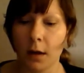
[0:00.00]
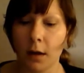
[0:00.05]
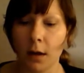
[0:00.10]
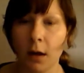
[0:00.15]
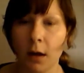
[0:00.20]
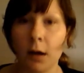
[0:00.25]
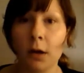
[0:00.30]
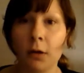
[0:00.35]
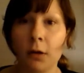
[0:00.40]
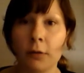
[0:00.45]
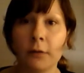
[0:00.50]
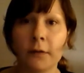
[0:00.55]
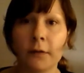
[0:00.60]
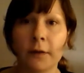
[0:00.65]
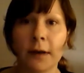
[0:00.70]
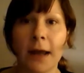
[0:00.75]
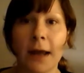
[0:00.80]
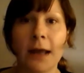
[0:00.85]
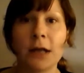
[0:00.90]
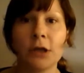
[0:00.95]

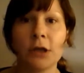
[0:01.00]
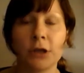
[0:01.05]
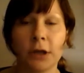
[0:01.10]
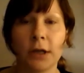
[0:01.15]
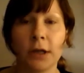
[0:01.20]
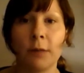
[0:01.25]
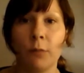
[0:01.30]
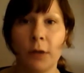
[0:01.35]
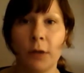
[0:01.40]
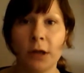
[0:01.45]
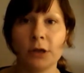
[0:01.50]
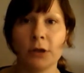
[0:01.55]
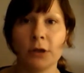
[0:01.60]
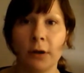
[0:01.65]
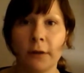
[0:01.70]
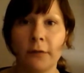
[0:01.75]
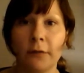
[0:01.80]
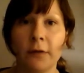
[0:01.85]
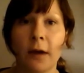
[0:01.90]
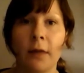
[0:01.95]
hallucination in which
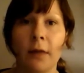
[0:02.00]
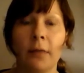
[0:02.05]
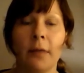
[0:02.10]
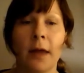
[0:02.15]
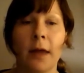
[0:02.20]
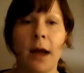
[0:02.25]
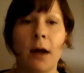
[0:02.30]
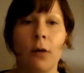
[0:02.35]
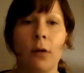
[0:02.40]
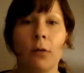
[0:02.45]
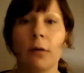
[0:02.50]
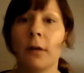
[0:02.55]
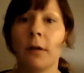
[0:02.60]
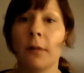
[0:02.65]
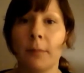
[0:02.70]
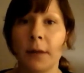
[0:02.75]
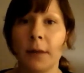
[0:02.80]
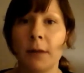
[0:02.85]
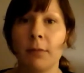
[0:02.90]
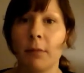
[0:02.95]
I'd done that, or
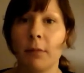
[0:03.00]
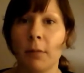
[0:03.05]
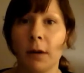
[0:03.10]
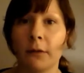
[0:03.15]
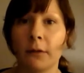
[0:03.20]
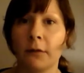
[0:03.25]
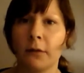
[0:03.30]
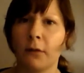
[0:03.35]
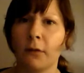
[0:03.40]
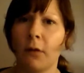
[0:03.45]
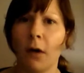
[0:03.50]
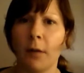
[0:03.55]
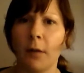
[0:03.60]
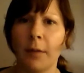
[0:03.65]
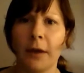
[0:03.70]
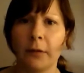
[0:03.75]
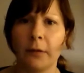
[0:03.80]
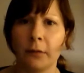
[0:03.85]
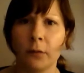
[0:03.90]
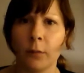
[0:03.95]
other people might describe
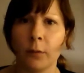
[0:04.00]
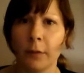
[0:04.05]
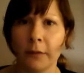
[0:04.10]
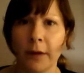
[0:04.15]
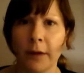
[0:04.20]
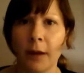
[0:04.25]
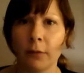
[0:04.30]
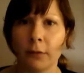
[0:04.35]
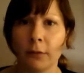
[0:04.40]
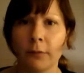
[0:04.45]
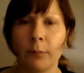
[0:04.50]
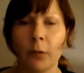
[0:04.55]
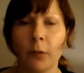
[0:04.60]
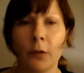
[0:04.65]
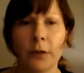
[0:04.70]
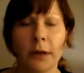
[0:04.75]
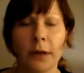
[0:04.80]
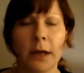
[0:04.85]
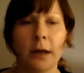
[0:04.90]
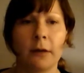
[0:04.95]
it as an almost
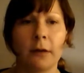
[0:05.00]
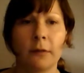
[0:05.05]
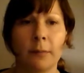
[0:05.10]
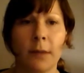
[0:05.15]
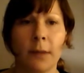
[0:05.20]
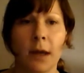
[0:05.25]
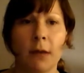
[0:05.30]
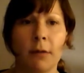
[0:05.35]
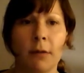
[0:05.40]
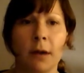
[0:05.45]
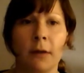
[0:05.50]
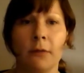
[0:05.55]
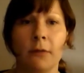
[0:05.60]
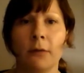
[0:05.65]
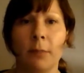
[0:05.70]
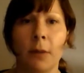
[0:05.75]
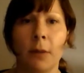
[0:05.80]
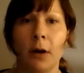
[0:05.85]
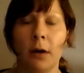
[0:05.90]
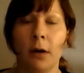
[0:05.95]
out-of-body
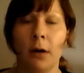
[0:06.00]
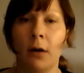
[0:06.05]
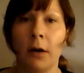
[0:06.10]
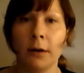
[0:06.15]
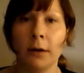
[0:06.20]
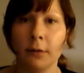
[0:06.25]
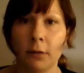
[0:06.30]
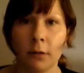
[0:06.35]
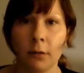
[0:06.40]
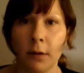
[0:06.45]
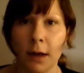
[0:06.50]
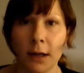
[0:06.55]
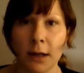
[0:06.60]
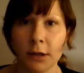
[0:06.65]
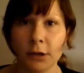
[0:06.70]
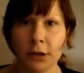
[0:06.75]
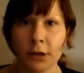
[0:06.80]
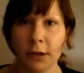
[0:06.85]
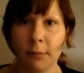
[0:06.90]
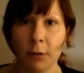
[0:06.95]
experience, but I'd not
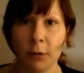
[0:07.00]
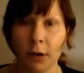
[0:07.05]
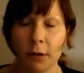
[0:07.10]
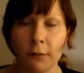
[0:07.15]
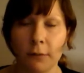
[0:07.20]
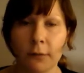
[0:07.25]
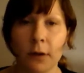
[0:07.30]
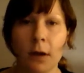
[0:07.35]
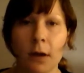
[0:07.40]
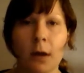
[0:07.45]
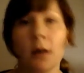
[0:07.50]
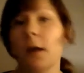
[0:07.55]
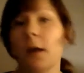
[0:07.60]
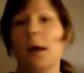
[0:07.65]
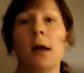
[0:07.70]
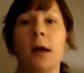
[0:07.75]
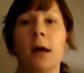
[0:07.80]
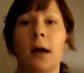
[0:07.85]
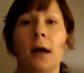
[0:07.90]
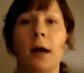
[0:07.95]
actually moved.
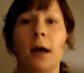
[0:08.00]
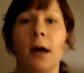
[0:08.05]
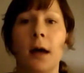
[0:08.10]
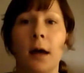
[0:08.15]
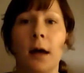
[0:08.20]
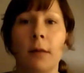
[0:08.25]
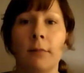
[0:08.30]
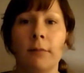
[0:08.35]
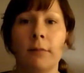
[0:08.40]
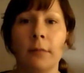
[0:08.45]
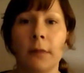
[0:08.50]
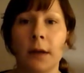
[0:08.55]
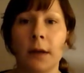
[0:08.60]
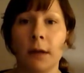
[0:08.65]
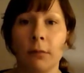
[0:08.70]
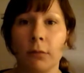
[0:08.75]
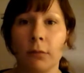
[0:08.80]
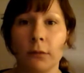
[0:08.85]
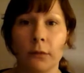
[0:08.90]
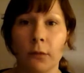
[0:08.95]

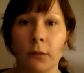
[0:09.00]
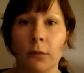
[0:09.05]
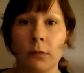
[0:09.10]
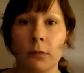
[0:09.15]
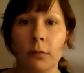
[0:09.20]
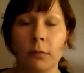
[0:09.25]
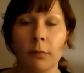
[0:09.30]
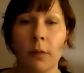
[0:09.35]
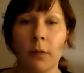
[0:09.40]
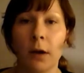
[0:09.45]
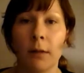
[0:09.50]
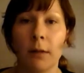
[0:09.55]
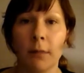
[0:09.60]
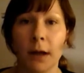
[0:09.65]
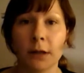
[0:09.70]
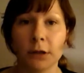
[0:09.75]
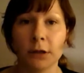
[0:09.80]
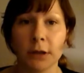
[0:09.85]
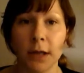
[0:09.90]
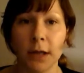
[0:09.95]
It was all my
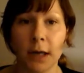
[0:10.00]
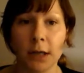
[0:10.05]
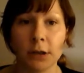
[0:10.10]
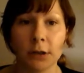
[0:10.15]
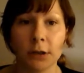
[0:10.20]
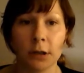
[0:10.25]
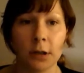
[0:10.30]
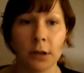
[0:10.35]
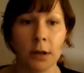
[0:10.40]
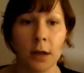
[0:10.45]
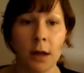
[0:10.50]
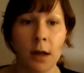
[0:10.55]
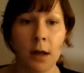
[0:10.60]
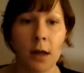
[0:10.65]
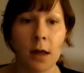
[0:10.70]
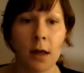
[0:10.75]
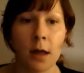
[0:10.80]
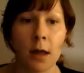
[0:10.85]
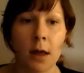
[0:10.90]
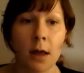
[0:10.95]
imagination.
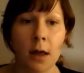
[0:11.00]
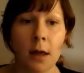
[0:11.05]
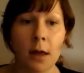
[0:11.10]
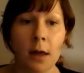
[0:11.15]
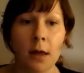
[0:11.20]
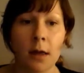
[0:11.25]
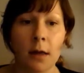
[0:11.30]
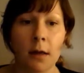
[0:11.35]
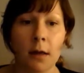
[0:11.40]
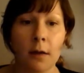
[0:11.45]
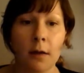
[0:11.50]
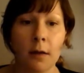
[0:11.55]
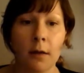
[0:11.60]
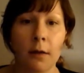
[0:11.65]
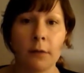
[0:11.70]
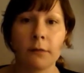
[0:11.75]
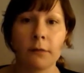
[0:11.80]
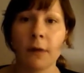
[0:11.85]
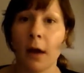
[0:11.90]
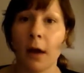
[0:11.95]

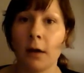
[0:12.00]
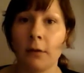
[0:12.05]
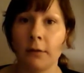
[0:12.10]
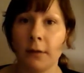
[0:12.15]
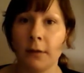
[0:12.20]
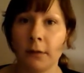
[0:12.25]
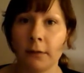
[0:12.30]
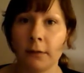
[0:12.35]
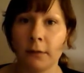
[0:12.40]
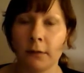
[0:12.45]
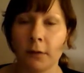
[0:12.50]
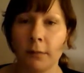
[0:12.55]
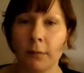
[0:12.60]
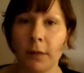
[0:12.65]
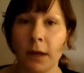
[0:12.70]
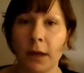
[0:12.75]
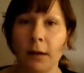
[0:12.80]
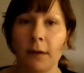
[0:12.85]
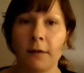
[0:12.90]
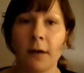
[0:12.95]
So this is
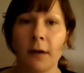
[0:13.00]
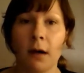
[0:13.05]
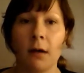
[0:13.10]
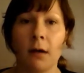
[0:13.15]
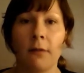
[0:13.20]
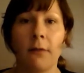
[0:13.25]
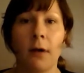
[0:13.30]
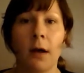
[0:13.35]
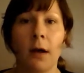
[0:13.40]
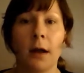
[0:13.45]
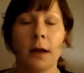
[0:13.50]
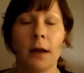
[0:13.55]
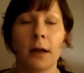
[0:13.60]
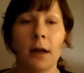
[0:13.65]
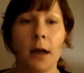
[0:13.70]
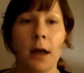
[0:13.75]
completely terrifying.